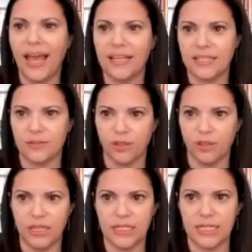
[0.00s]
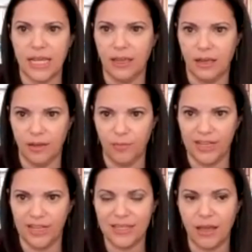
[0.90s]
had to really contain it in
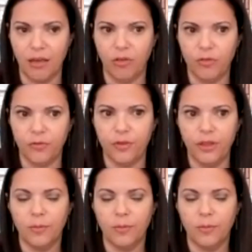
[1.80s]
myself,